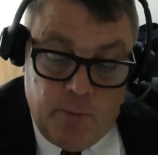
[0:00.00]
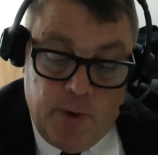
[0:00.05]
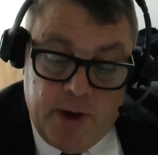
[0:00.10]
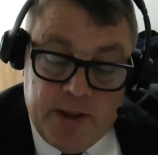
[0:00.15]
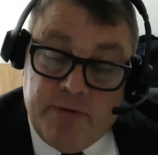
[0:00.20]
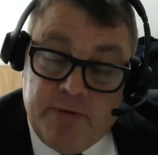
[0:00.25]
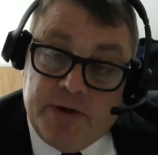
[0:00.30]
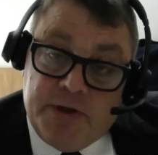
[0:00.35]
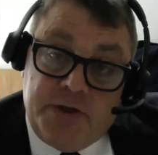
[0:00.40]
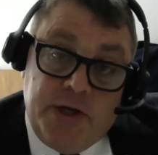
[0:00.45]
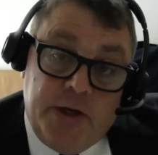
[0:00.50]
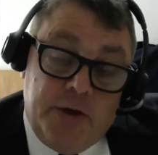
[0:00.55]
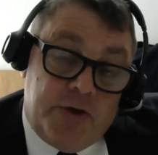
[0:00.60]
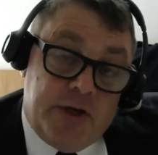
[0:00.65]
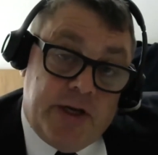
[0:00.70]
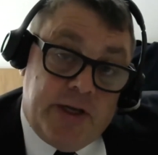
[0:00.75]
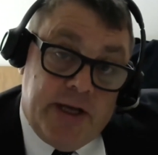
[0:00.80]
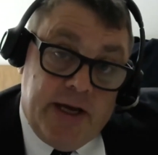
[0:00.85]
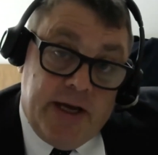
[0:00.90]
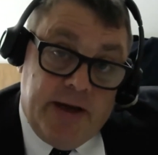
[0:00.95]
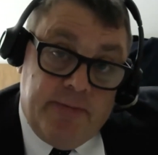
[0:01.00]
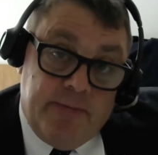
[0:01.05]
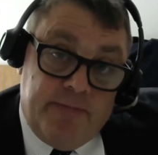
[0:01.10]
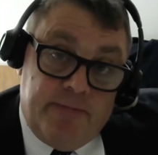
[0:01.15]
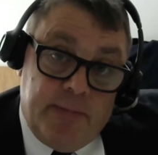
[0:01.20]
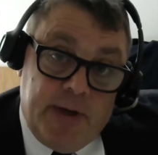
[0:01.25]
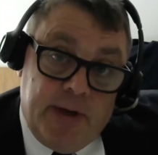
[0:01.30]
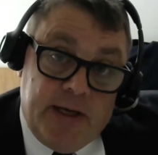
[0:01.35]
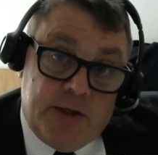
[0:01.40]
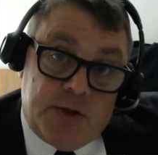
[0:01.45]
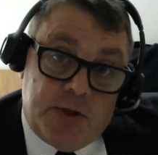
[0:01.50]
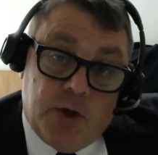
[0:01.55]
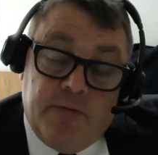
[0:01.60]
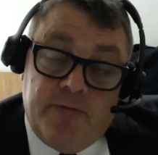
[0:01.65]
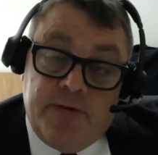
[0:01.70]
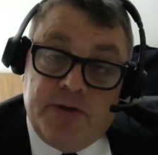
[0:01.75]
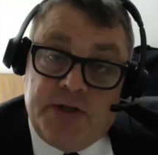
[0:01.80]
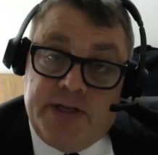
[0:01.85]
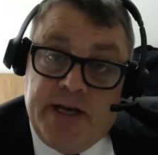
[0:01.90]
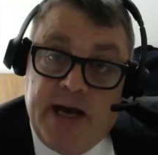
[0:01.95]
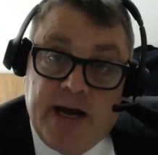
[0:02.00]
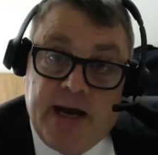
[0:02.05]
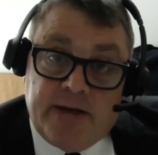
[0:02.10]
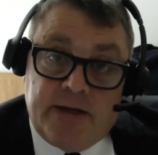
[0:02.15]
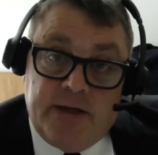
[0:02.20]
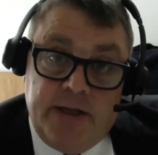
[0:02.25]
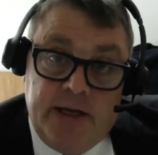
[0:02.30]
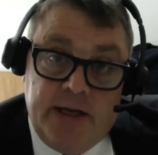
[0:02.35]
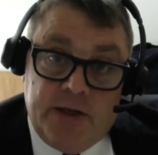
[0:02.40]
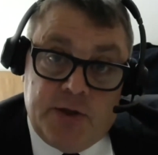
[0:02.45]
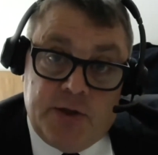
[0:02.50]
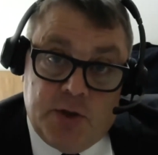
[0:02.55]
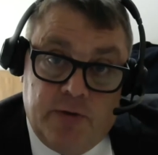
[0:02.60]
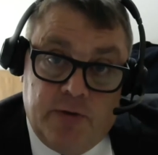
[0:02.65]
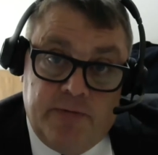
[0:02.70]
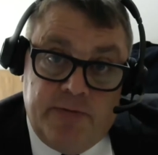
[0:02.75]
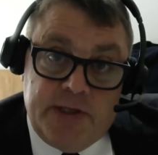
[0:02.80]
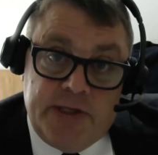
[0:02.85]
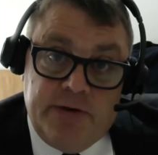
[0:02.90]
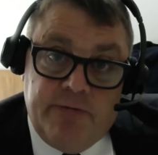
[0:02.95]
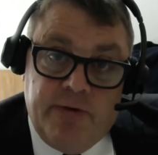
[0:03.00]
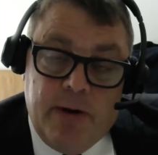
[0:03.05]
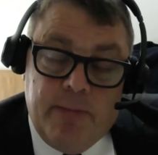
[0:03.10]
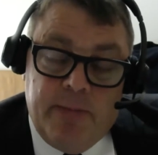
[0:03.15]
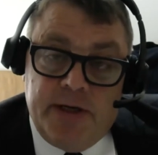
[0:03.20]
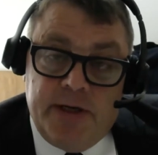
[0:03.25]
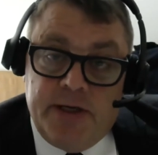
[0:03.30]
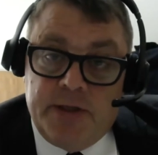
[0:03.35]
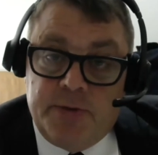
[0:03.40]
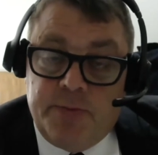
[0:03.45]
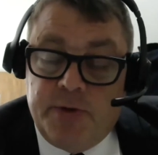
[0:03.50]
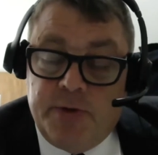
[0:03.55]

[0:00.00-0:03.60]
whether it's using the Insolvency Act and the insolvency remedies,